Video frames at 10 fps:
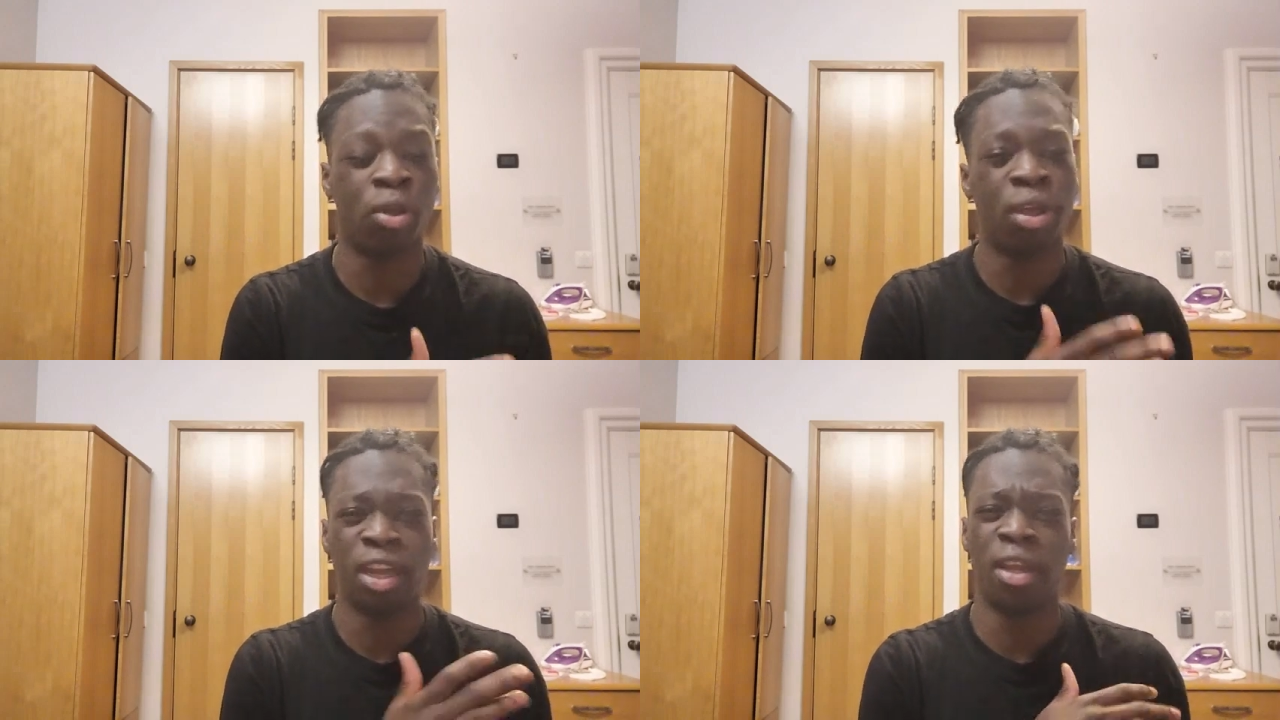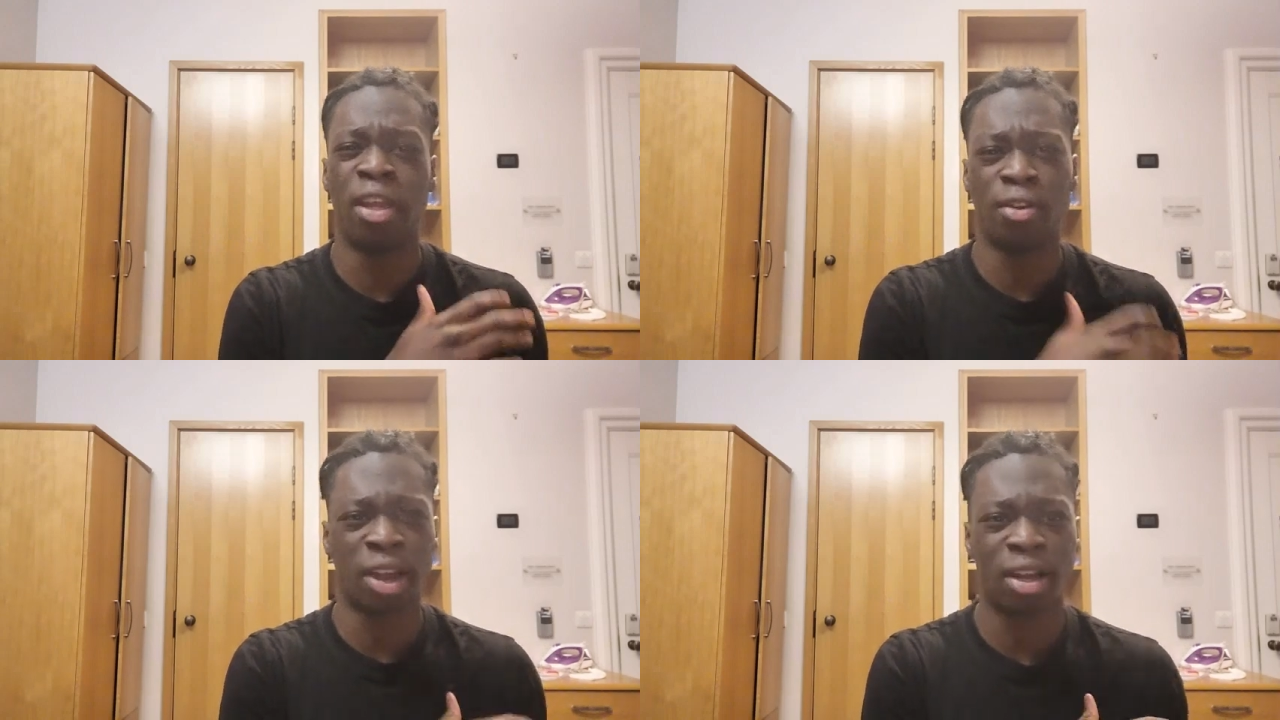
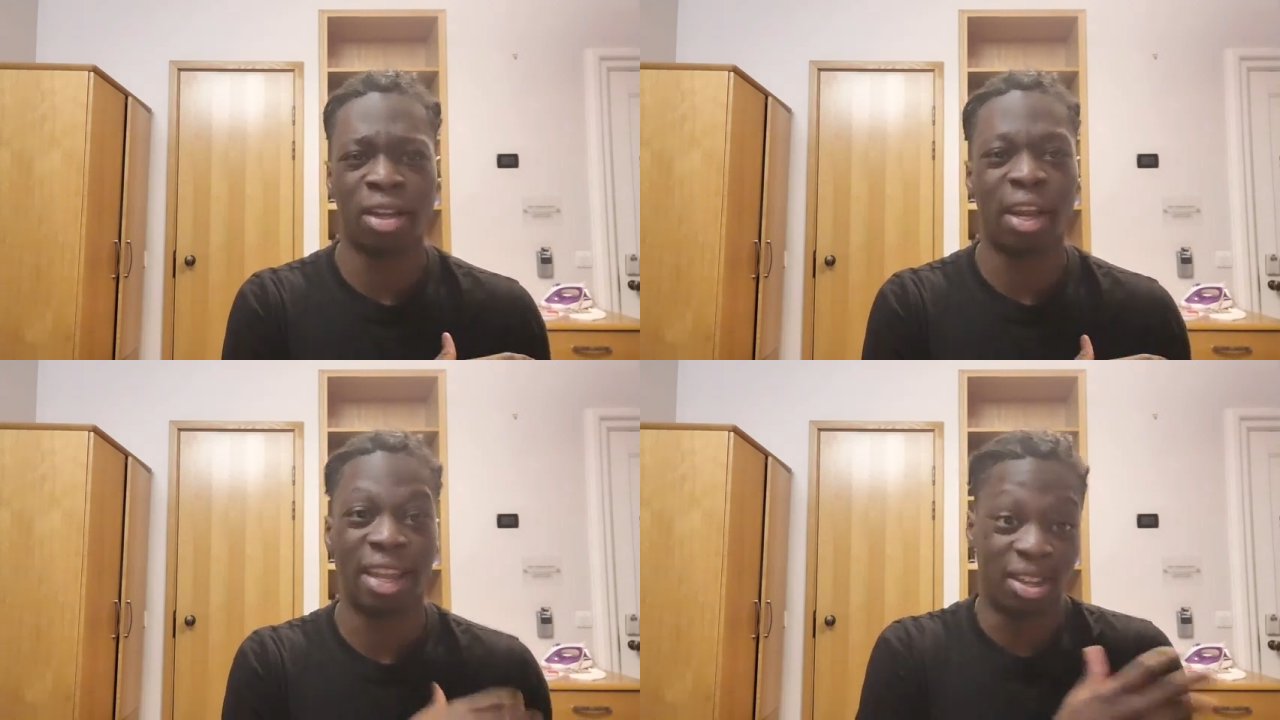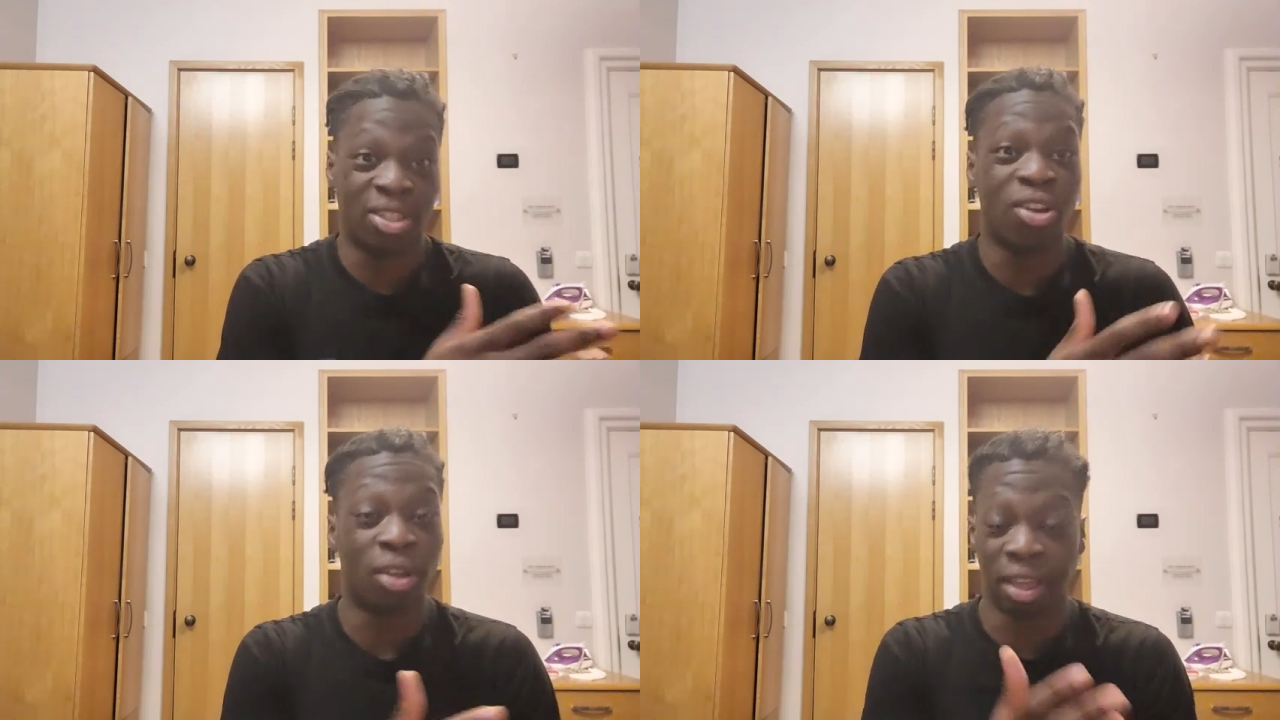Indirectly, like he
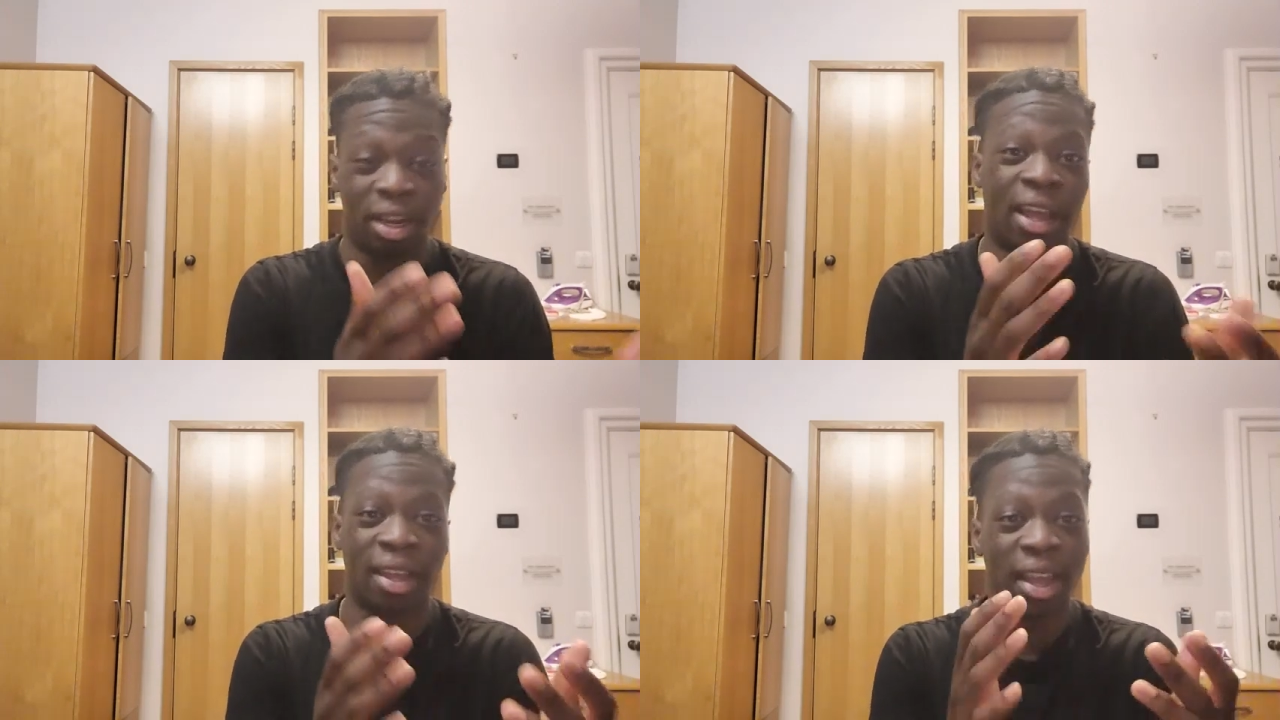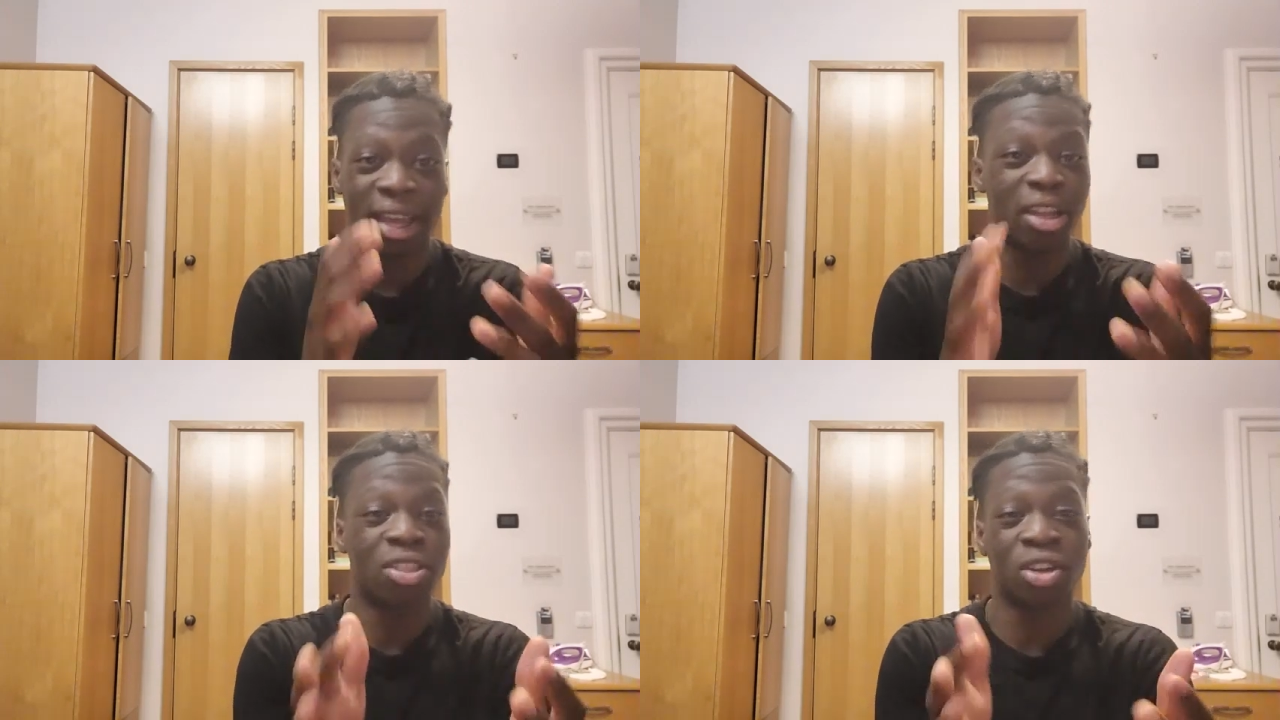doesn't
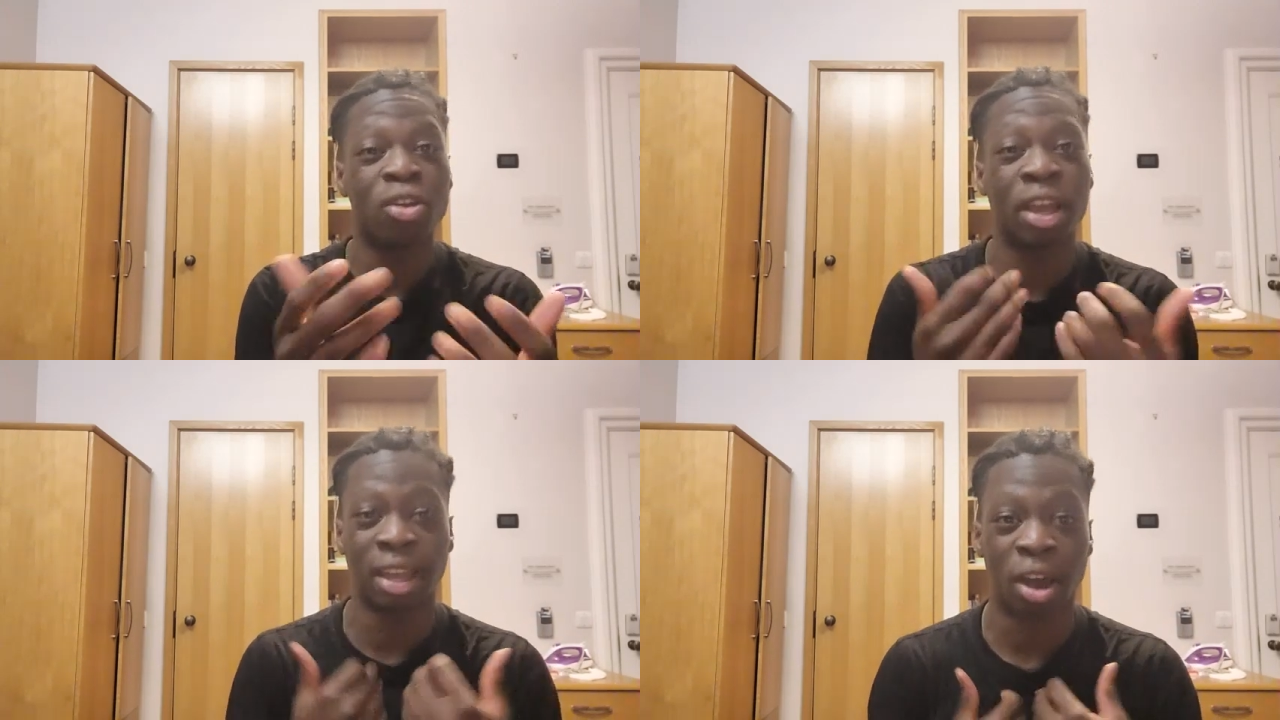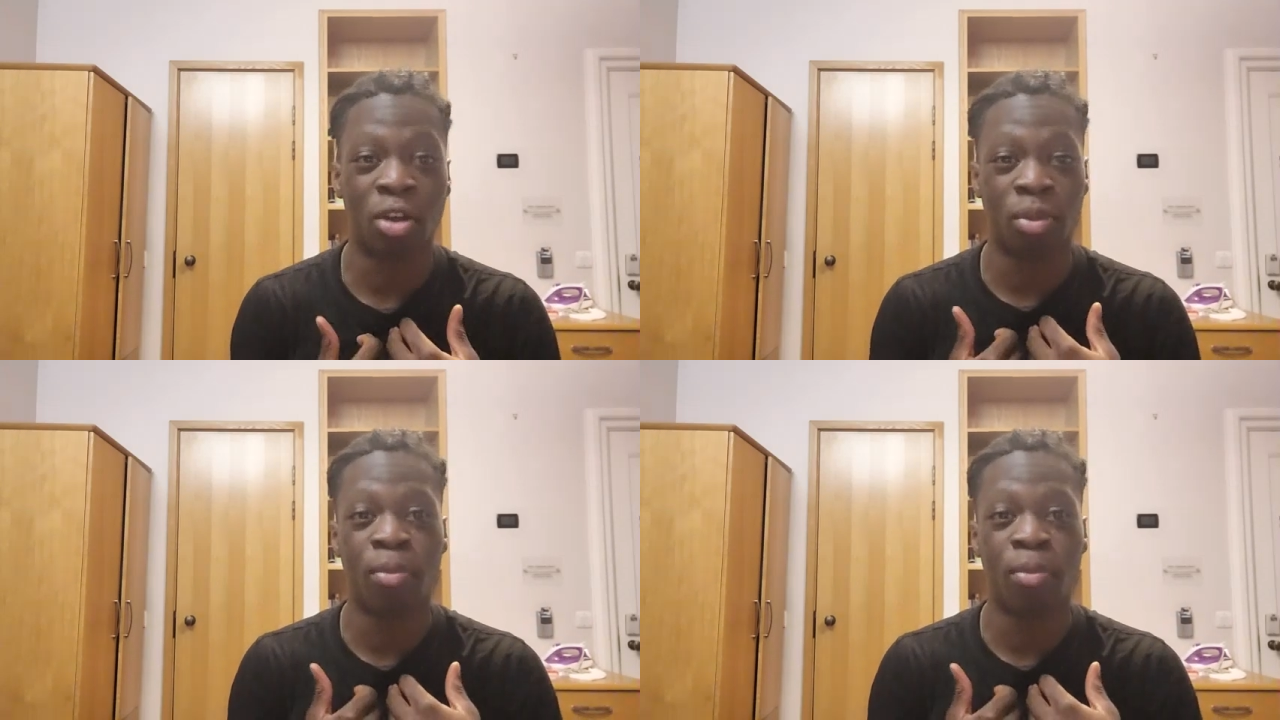know that he helped me.